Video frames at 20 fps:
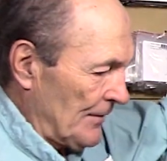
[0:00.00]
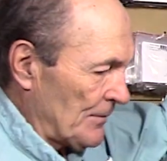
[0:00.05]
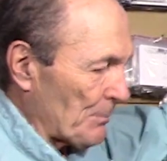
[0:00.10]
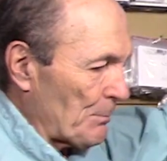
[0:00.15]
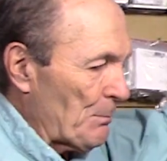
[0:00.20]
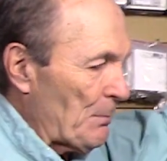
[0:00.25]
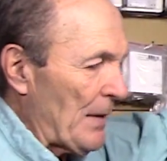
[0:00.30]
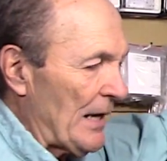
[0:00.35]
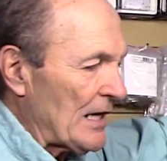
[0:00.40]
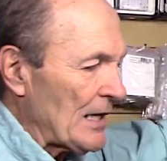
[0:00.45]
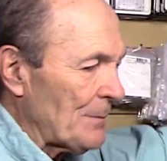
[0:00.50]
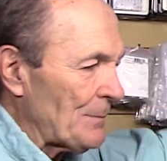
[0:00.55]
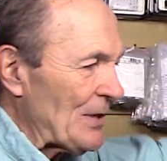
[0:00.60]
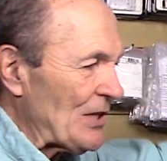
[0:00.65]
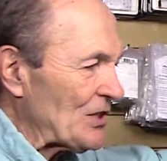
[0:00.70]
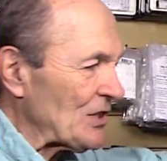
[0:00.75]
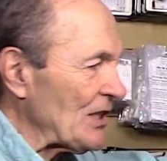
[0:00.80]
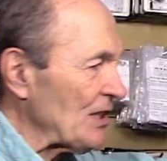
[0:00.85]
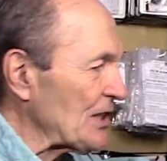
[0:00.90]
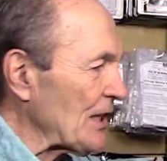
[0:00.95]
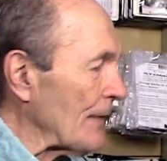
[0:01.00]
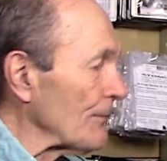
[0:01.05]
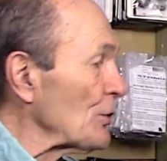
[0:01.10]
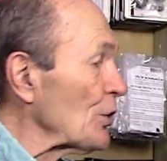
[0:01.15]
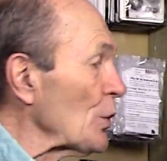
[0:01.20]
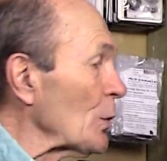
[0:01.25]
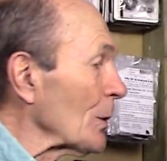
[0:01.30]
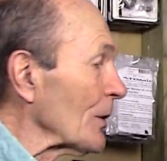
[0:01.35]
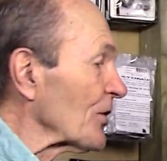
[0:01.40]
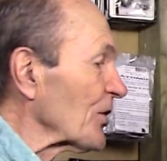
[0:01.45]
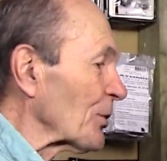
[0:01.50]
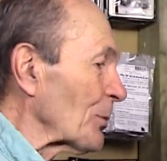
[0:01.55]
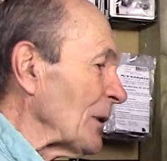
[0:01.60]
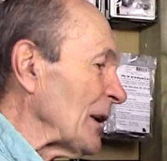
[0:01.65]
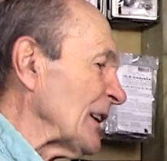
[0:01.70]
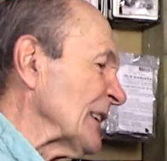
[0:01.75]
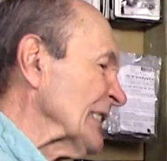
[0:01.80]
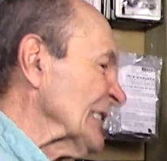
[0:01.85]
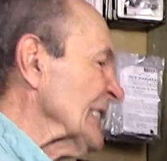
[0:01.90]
Many BCs have two or three.